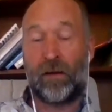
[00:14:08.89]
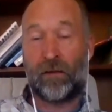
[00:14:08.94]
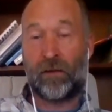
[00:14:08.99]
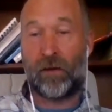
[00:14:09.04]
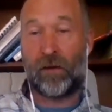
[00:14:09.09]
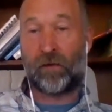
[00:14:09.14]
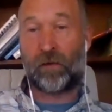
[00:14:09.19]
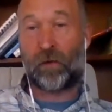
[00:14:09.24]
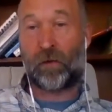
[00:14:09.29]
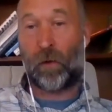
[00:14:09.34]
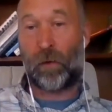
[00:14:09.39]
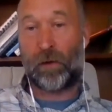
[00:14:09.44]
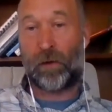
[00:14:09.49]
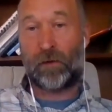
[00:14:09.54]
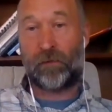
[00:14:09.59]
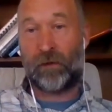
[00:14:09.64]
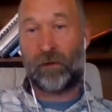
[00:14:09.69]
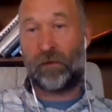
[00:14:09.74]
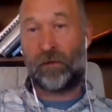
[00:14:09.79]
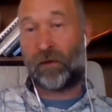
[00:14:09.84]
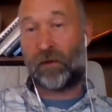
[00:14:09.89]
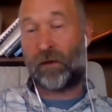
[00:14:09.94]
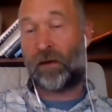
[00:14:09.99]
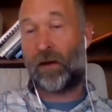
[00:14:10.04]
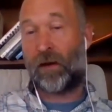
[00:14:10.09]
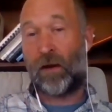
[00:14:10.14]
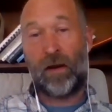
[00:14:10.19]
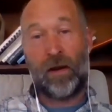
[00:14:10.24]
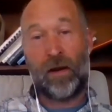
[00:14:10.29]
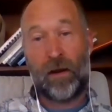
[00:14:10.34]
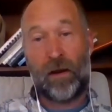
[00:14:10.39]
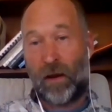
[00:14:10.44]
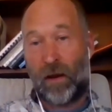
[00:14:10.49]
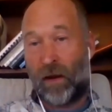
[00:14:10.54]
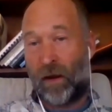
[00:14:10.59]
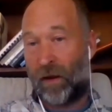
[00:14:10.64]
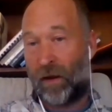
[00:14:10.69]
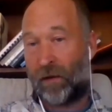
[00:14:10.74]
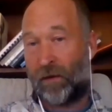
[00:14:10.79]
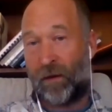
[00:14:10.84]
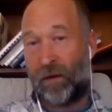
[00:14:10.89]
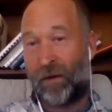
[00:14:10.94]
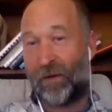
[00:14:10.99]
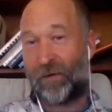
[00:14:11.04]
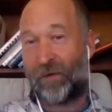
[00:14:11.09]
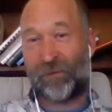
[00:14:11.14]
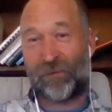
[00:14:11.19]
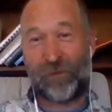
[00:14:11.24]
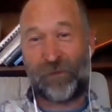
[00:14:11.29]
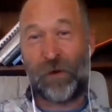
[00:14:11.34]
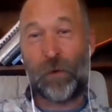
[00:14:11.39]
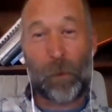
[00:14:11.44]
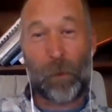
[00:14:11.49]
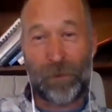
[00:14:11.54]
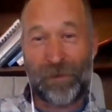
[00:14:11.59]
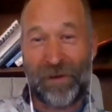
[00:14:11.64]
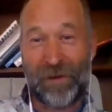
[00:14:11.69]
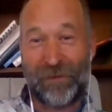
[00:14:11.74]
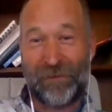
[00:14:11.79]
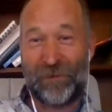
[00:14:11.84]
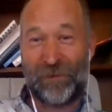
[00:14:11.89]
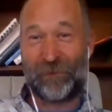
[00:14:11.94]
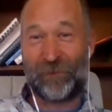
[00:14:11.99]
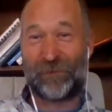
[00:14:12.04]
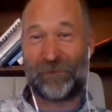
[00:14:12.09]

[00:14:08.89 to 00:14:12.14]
this growing season, and, and see where it takes you.